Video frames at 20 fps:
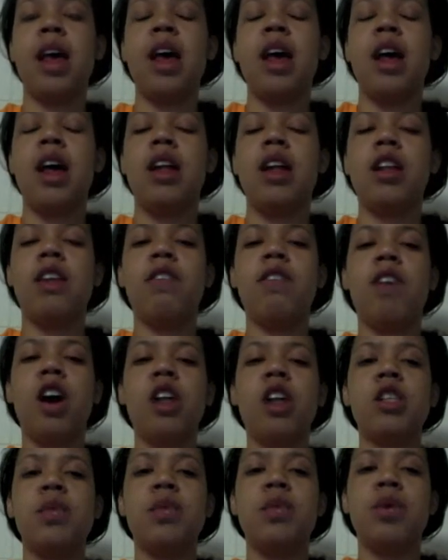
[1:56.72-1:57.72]

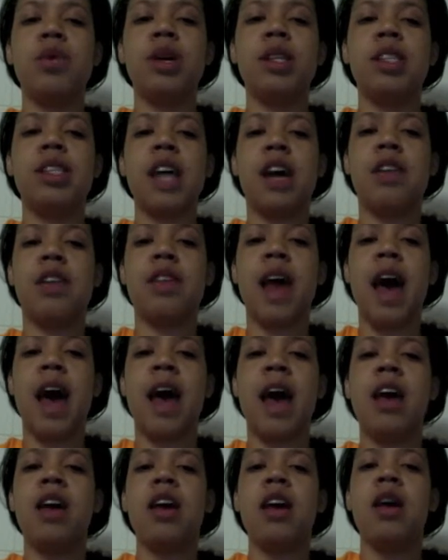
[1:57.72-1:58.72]
Lavars points out
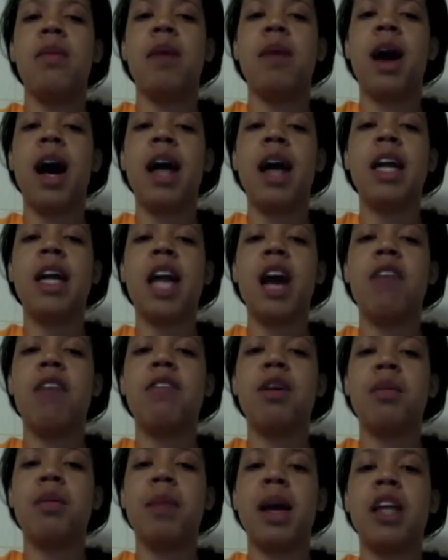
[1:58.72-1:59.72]
that behind
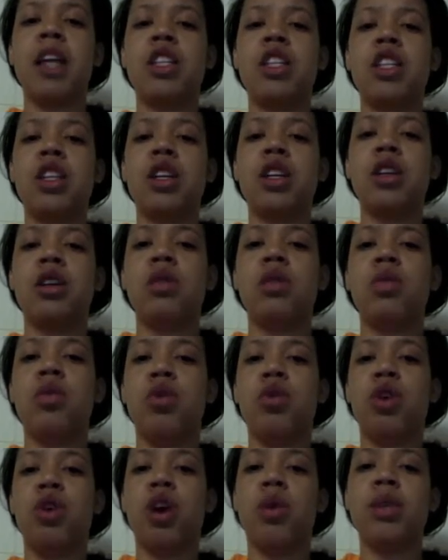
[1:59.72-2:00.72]
every major
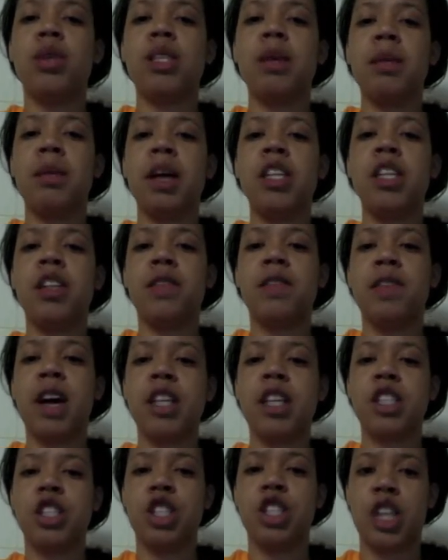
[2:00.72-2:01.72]
war was a major
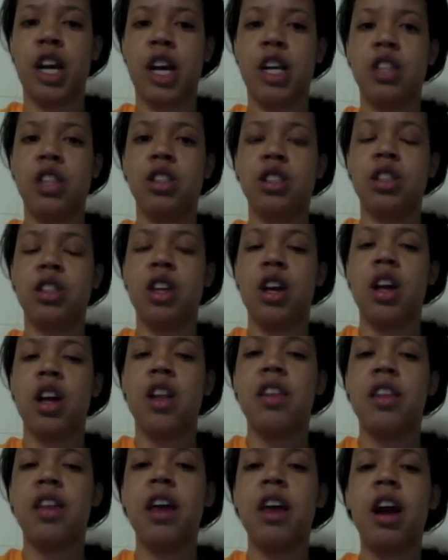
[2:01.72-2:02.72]
fashion change.
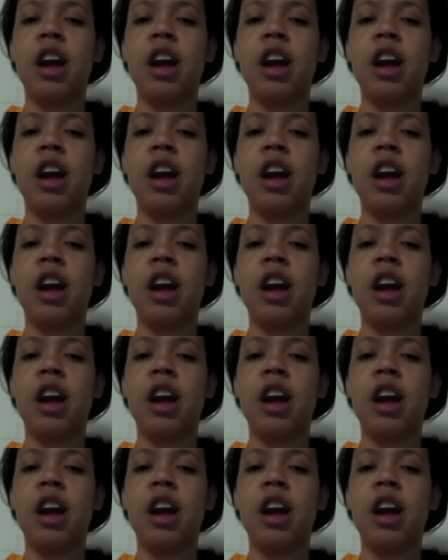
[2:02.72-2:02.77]
The younger